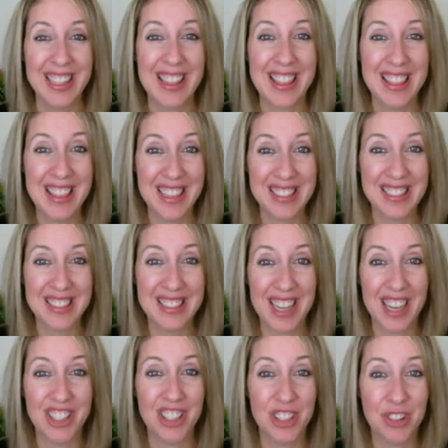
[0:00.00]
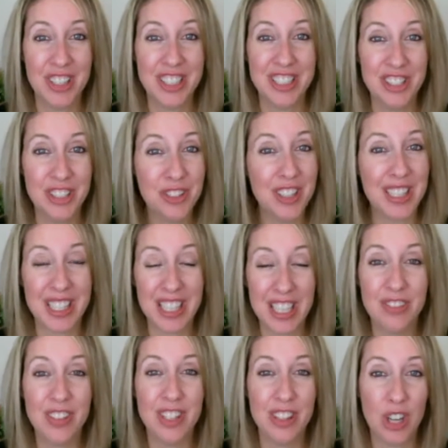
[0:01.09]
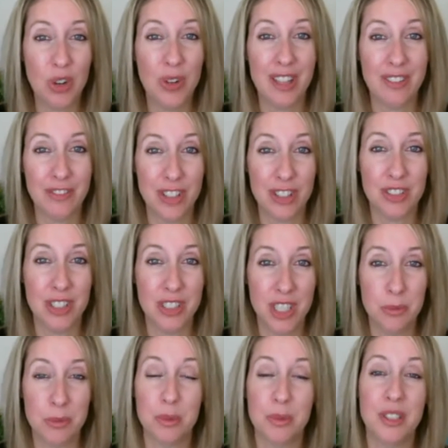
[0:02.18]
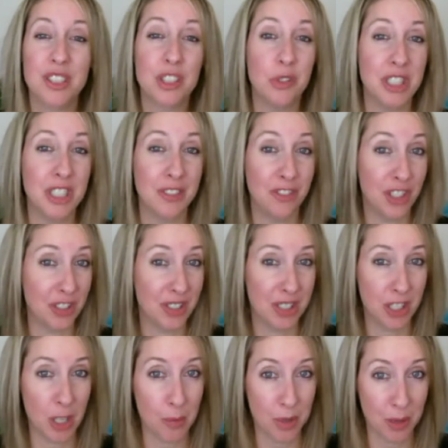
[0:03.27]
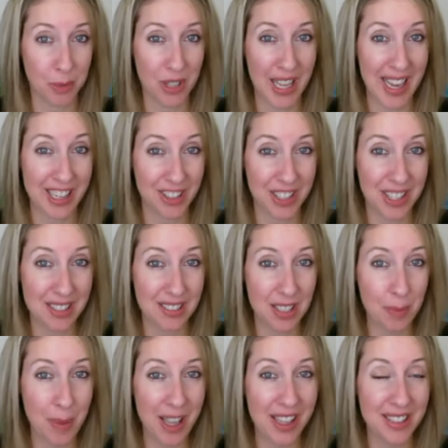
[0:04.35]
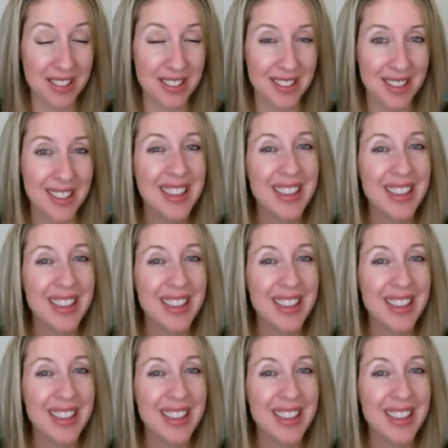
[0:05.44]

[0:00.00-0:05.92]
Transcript: This is how you're going to do it. Even though it feels uncomfortable, it's going to feel uncomfortable at your easy pace.